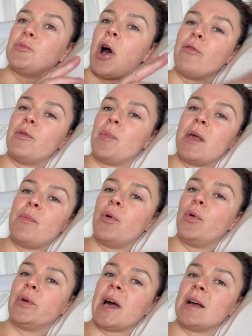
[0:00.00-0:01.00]
other
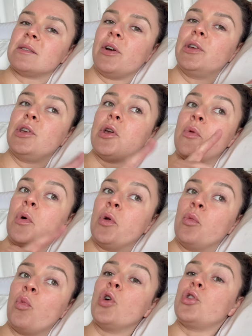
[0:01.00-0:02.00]
people, gaslight you
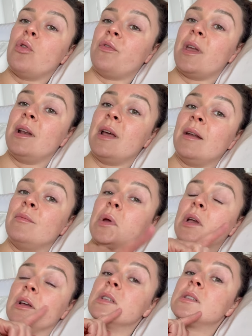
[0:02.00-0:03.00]
on what you're feeling,
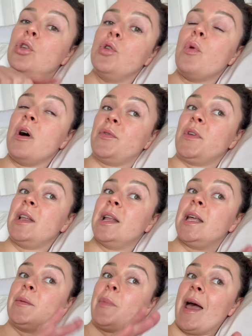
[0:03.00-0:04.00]
because you are
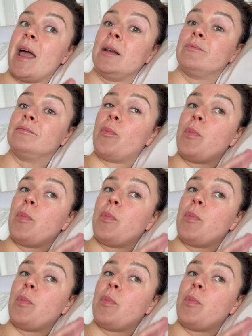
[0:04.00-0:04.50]
feeling pain.